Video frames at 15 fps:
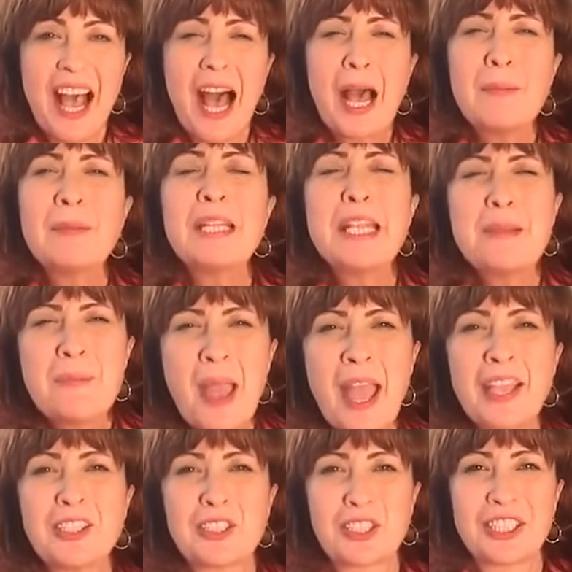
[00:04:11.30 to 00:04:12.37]
I mean,
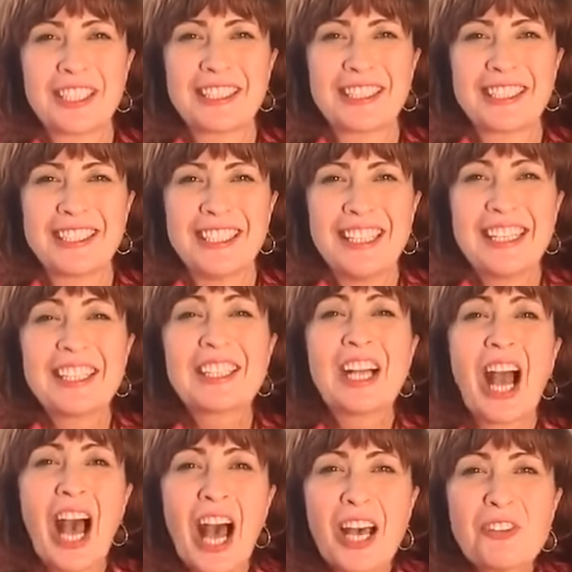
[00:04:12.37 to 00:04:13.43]
imagine,
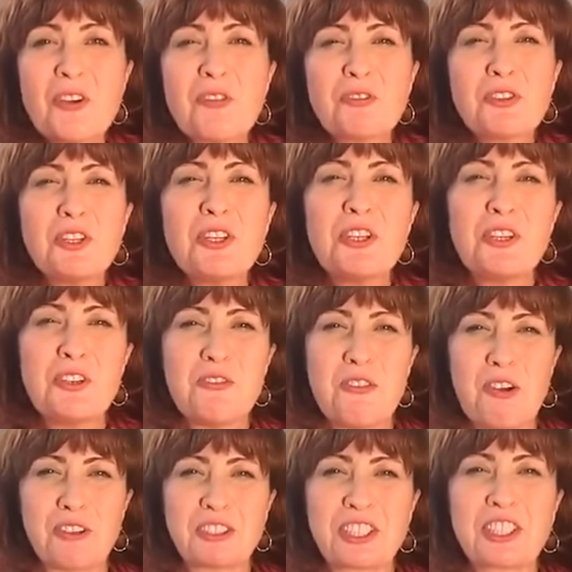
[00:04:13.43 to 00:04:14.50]
God of the
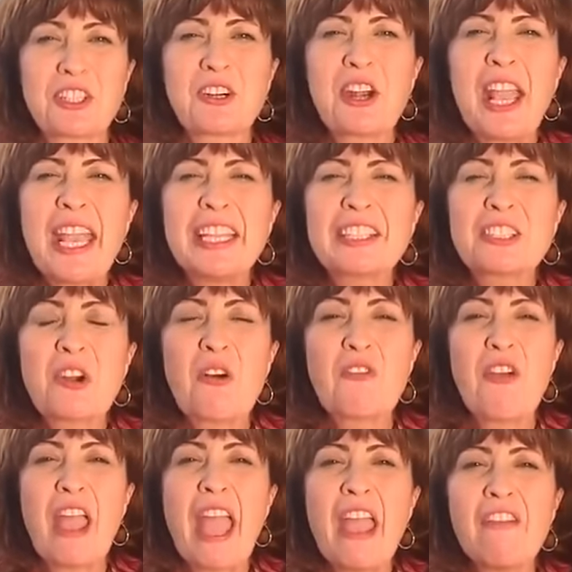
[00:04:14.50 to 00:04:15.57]
universe, creator
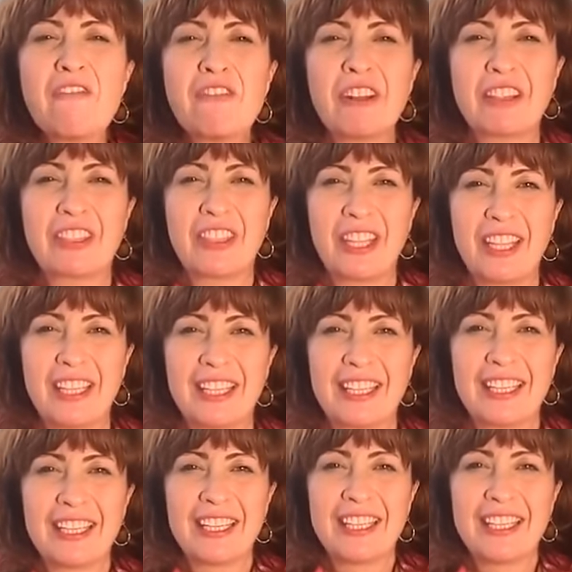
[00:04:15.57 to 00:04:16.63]
of everything,
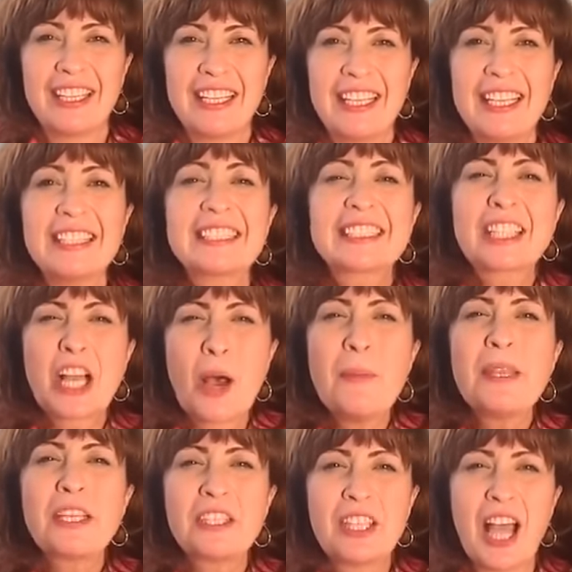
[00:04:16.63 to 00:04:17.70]
is
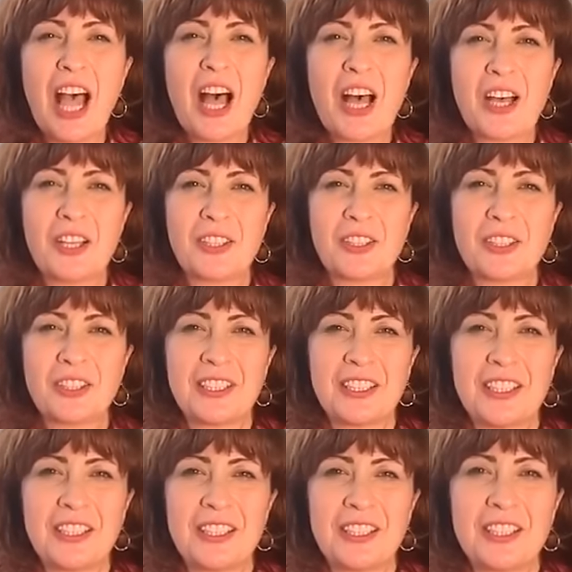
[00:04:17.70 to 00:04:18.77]
coming down
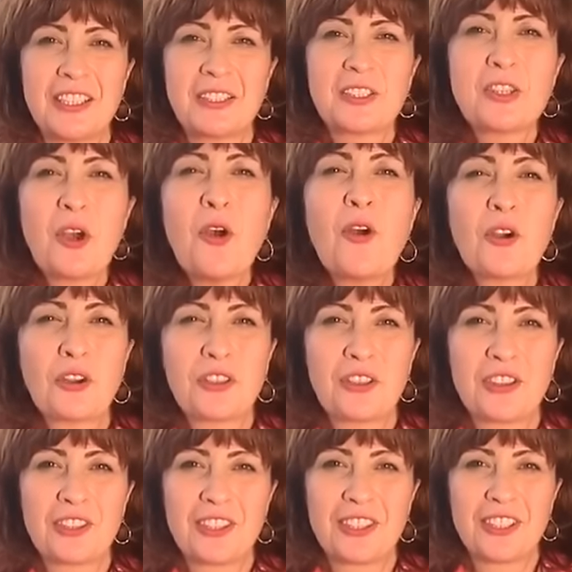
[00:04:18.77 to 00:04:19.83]
to
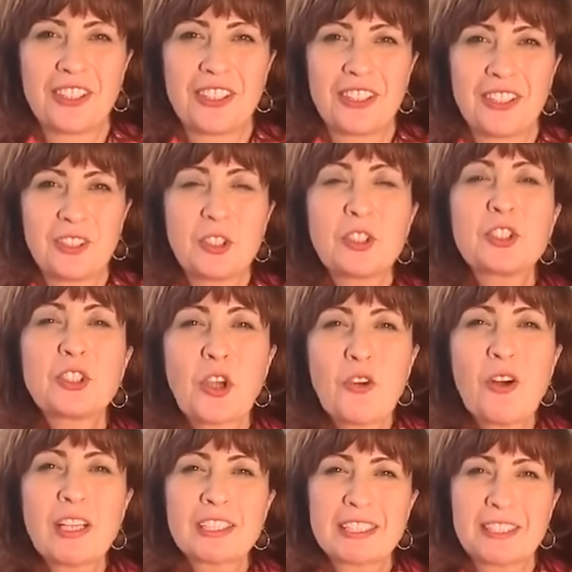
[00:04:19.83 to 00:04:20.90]
earth to
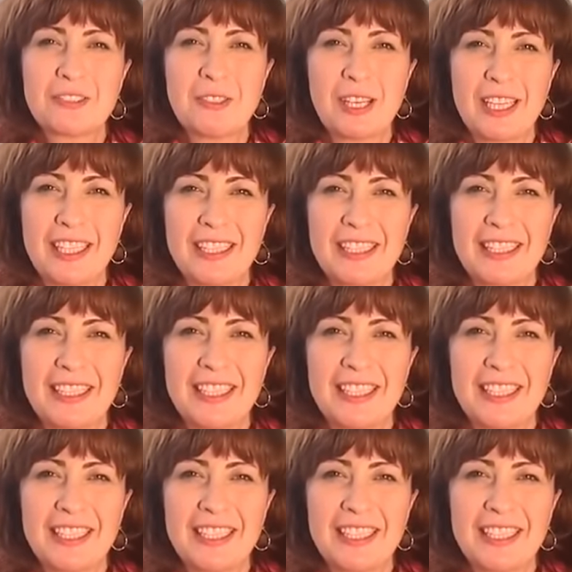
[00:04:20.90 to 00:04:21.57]
show us the way.